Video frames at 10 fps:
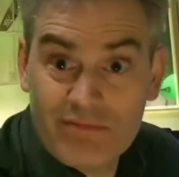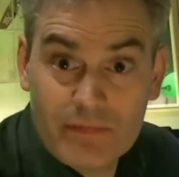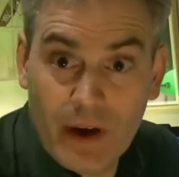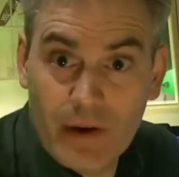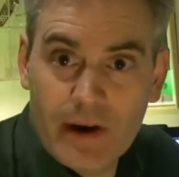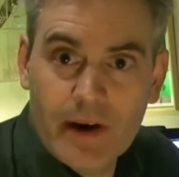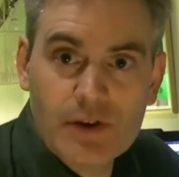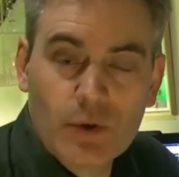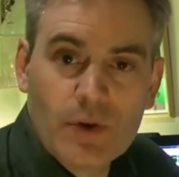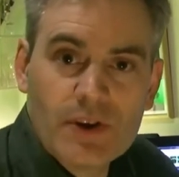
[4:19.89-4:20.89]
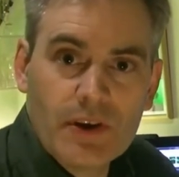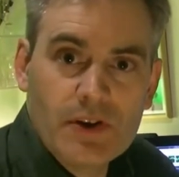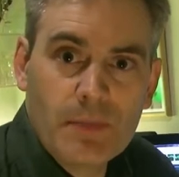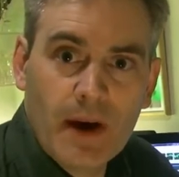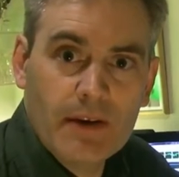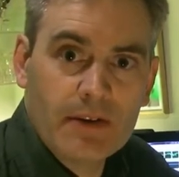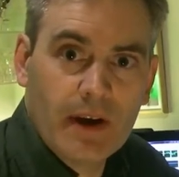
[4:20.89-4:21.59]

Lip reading: a story set in space.